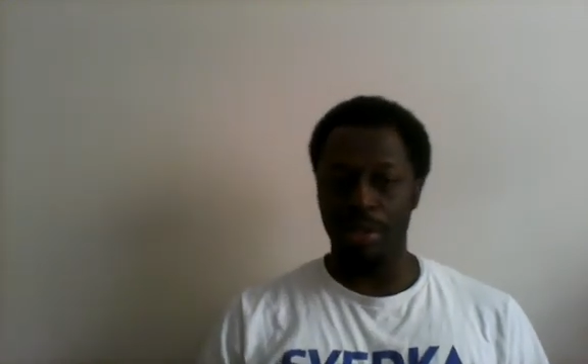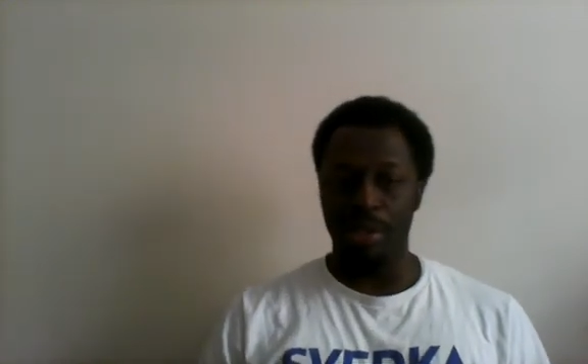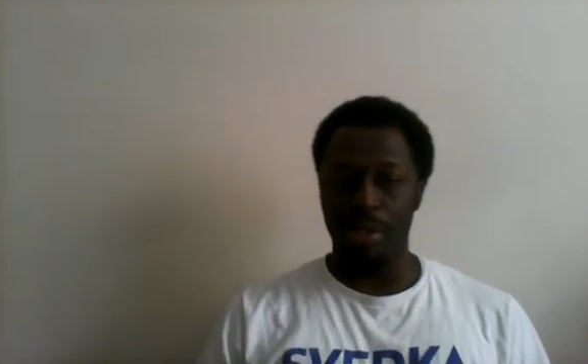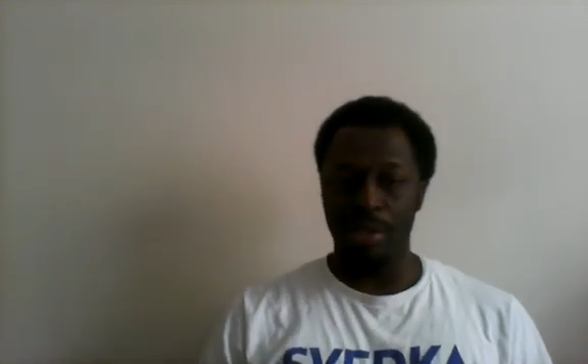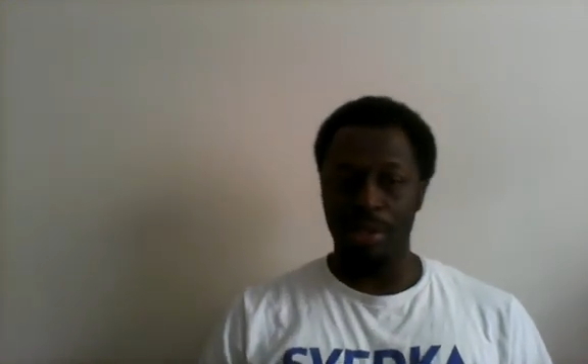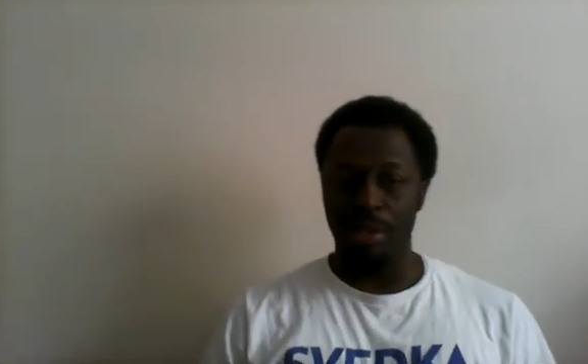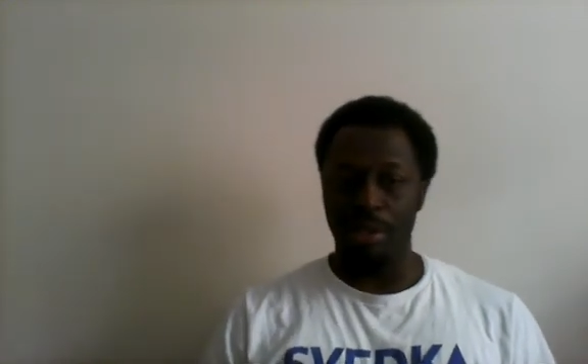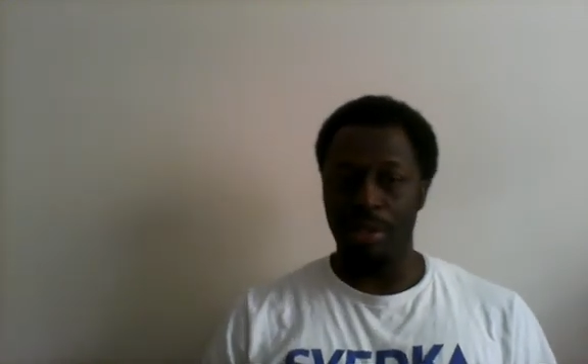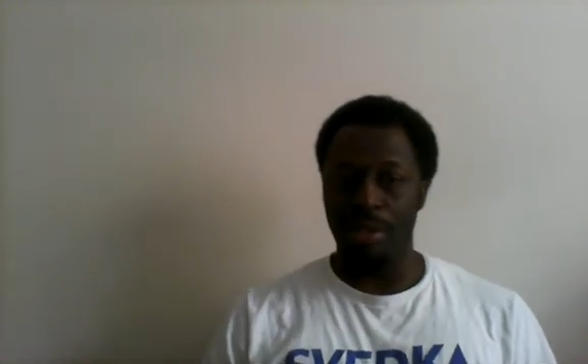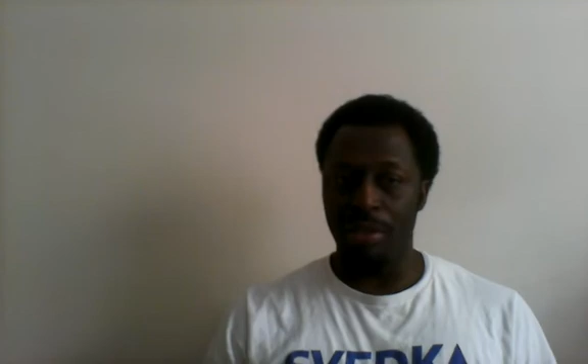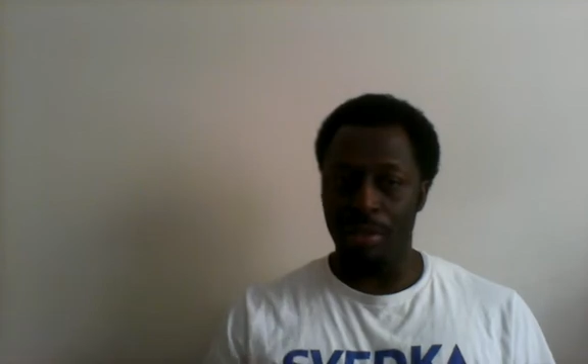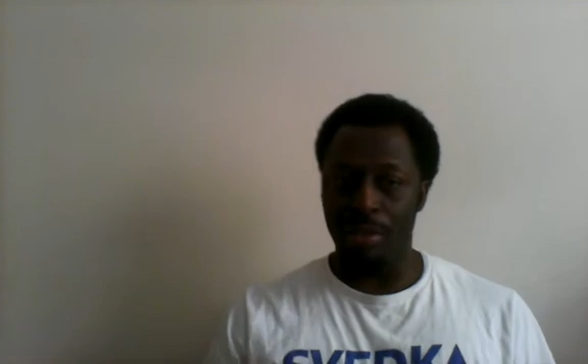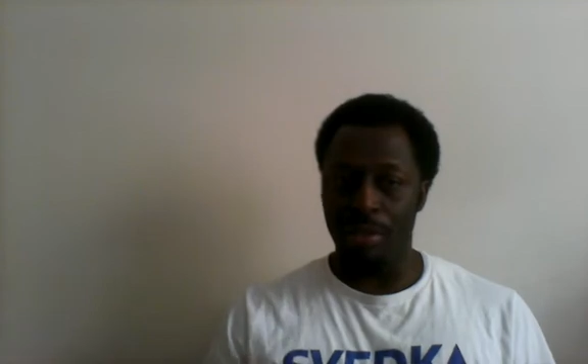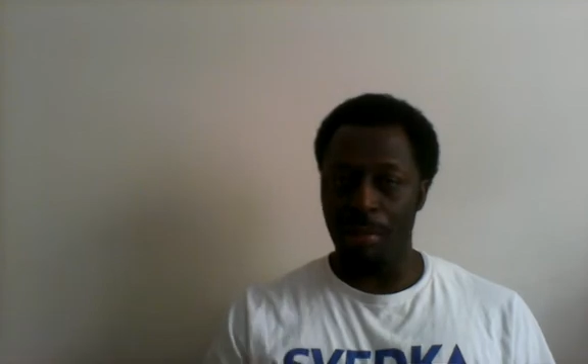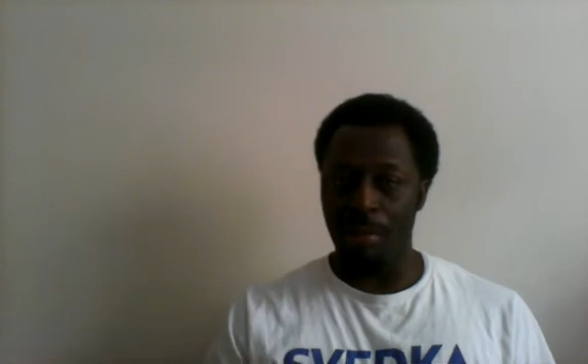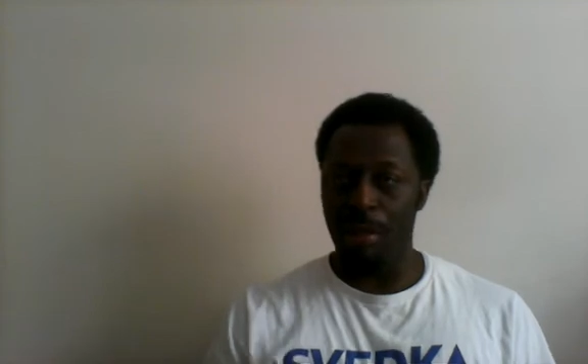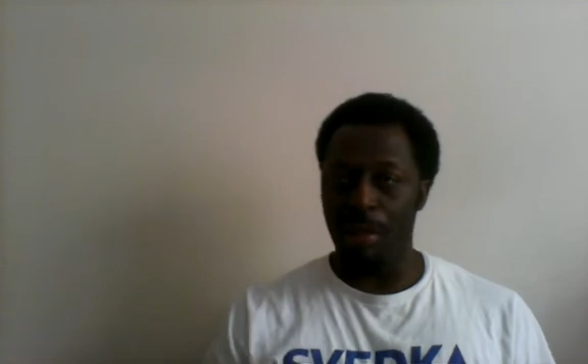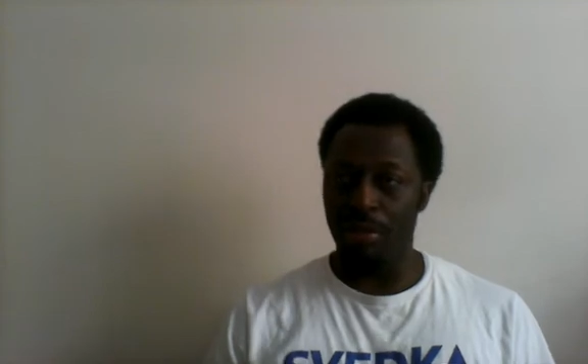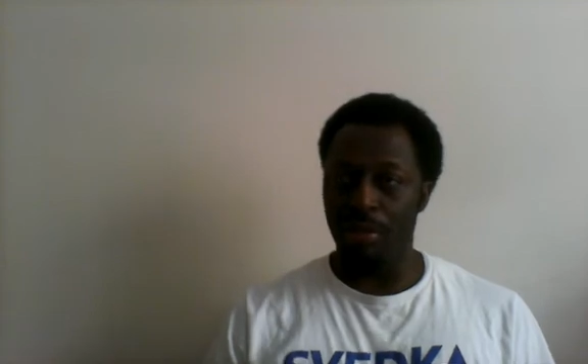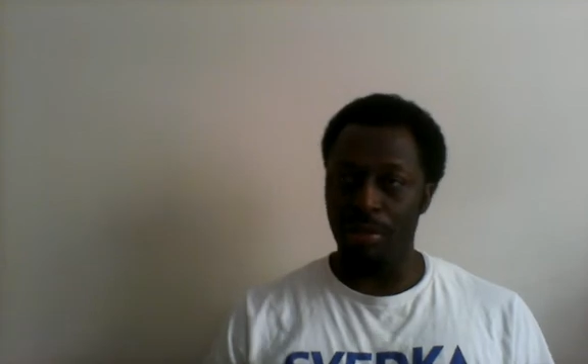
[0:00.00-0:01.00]
This is somebody
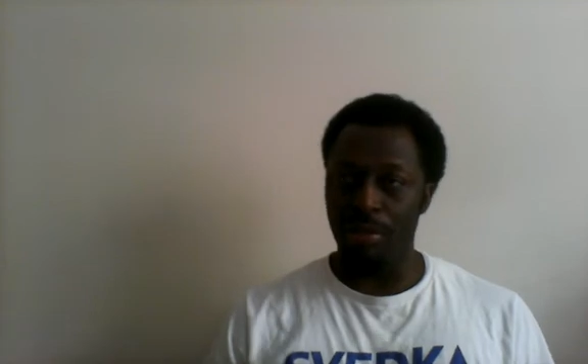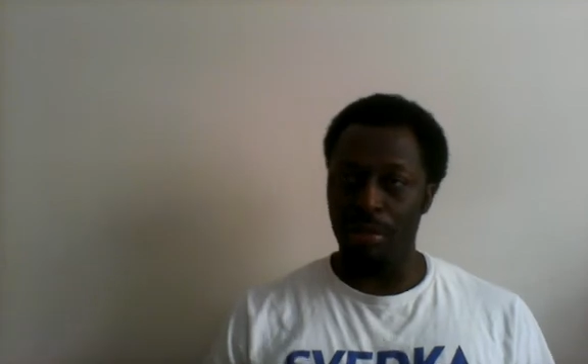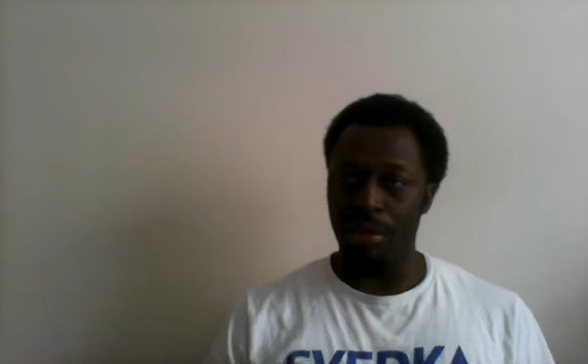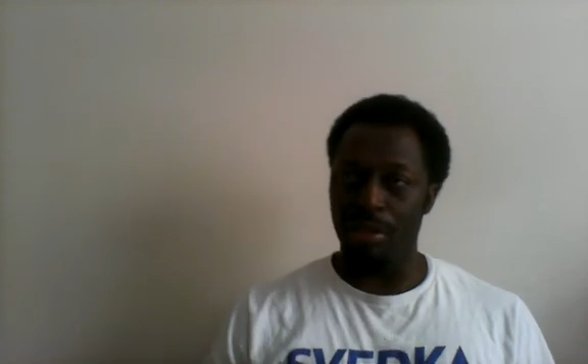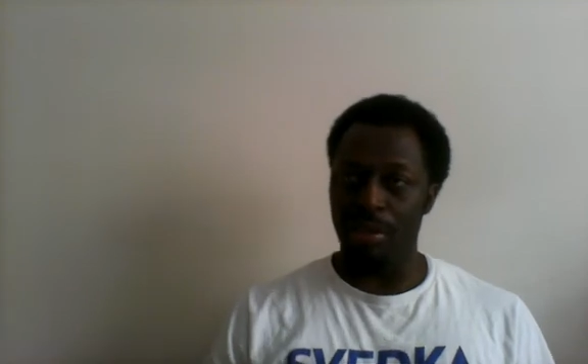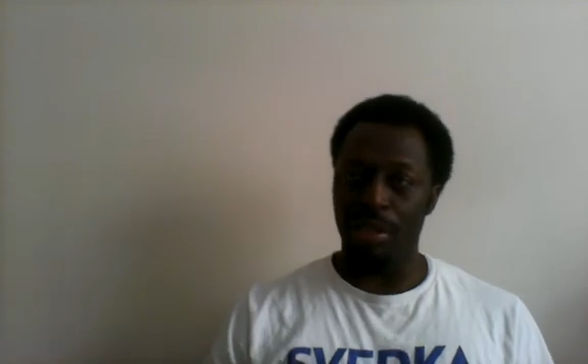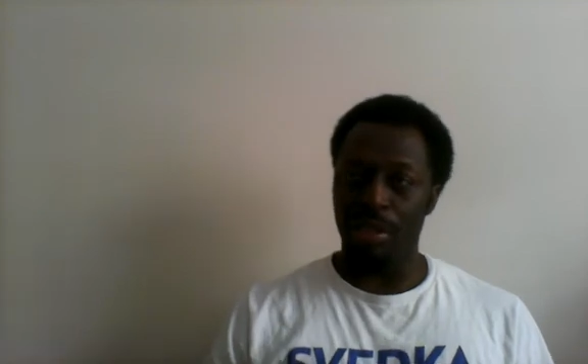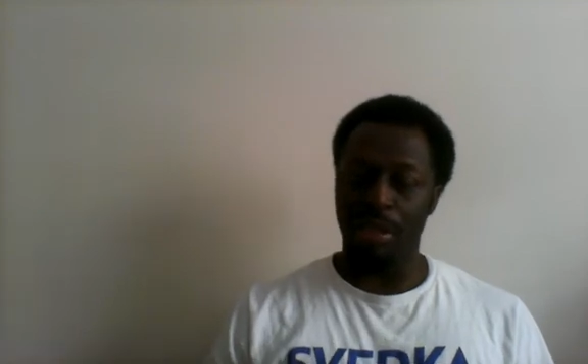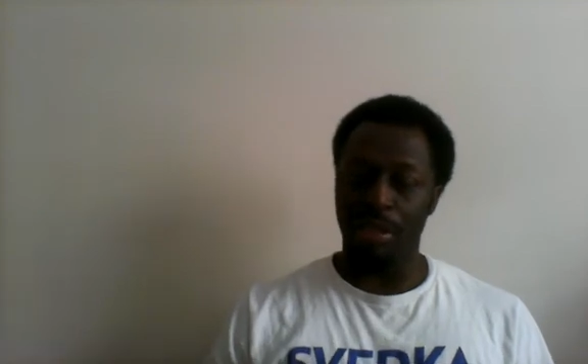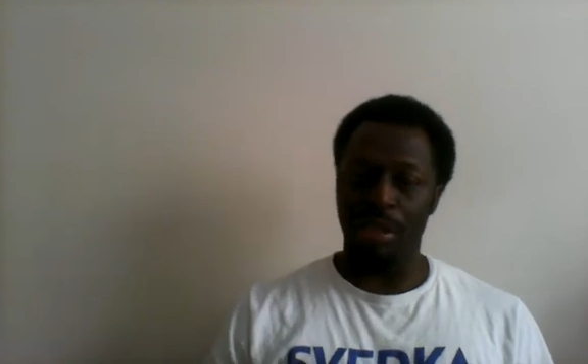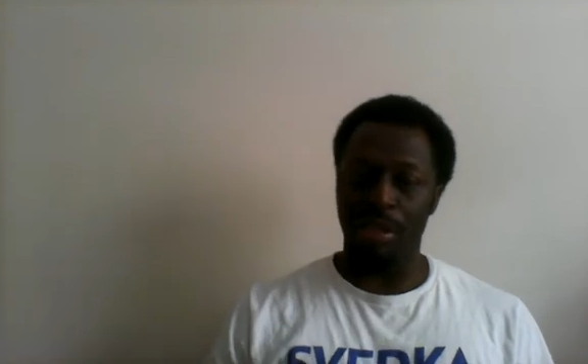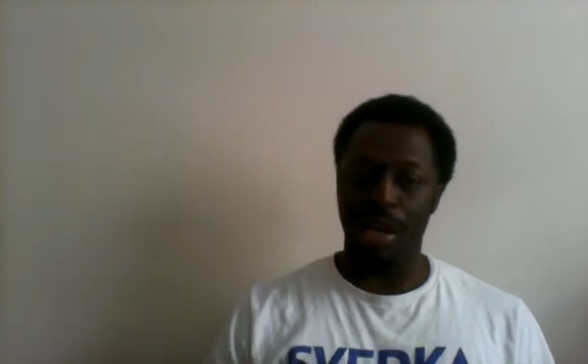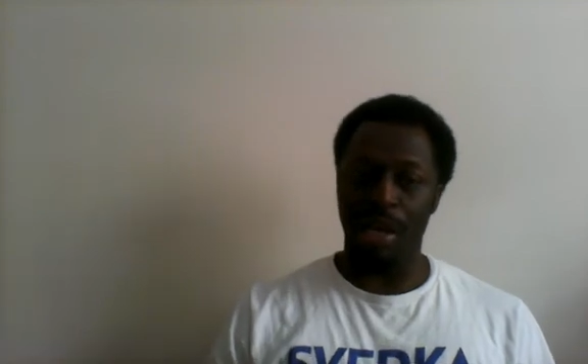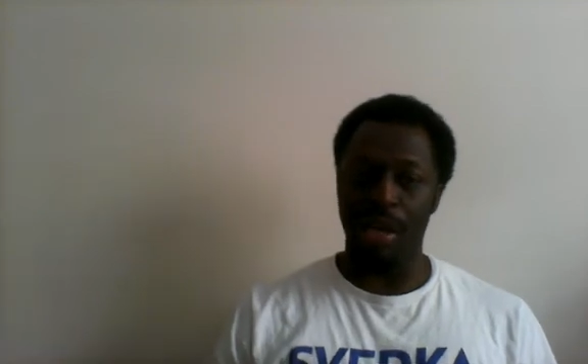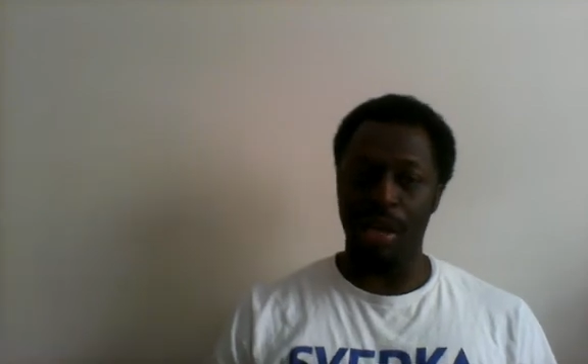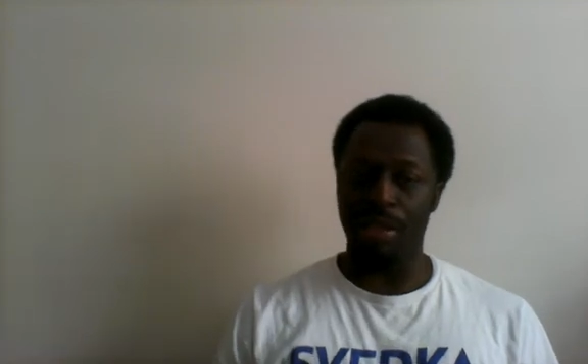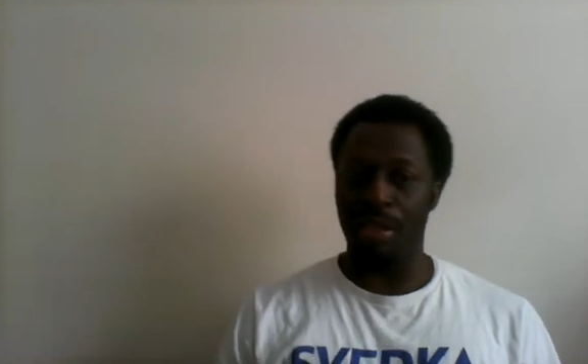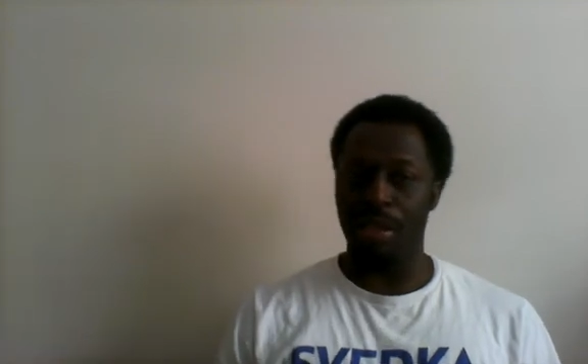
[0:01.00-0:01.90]
you need to get in contact